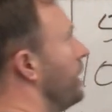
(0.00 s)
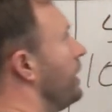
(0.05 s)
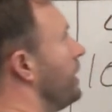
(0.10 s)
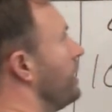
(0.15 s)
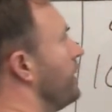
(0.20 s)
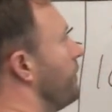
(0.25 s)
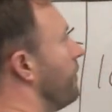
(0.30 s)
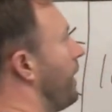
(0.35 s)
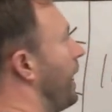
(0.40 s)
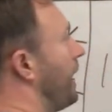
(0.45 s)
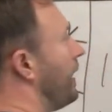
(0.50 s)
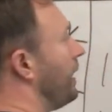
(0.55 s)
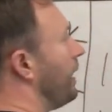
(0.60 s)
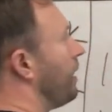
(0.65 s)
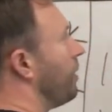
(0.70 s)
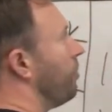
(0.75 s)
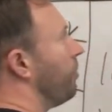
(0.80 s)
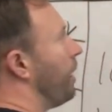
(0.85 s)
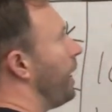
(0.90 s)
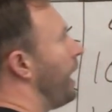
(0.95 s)
dividing
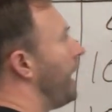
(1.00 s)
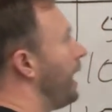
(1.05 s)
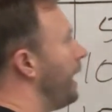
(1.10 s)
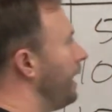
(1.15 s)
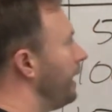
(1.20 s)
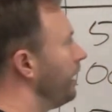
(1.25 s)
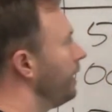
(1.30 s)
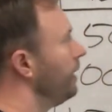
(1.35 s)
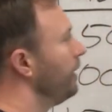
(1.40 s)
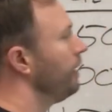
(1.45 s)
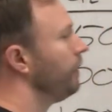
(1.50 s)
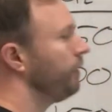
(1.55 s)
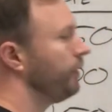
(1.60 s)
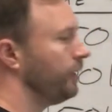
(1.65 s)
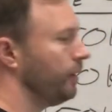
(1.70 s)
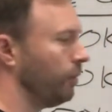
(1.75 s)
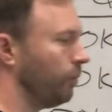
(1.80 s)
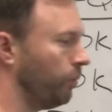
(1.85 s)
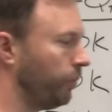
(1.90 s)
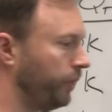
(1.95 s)
it by
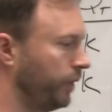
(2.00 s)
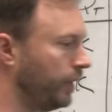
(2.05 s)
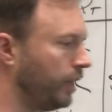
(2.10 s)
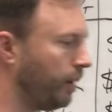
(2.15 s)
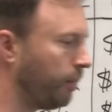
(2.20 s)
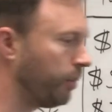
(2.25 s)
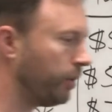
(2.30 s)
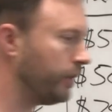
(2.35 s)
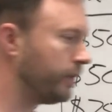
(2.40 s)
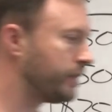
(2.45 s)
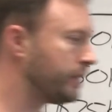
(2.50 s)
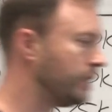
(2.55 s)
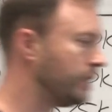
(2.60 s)
the number that's in